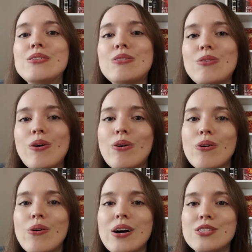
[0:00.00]

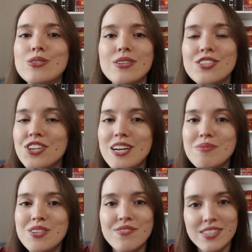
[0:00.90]
So as soon as she
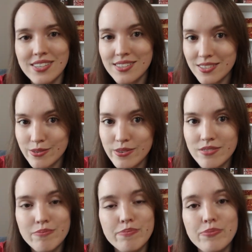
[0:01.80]
comes to visit, this
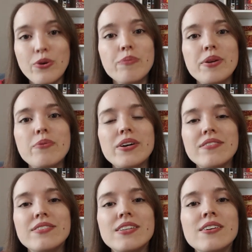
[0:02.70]
one will be one
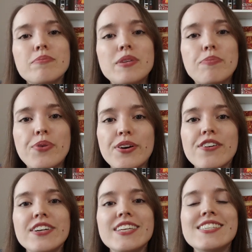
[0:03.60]
of the
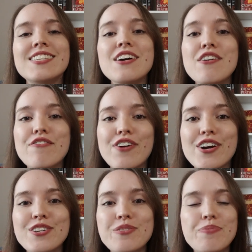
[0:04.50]
priorities for
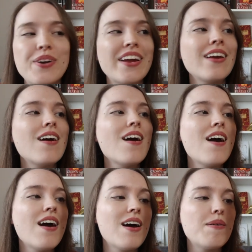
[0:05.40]
her to bring.
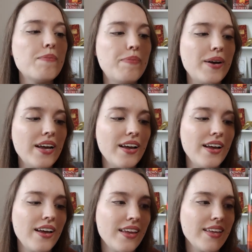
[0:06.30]

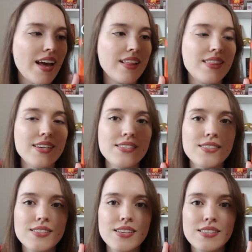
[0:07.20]
But yeah,
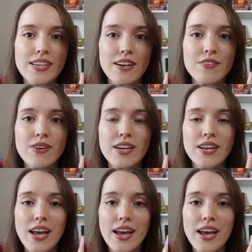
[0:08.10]
this is the second one,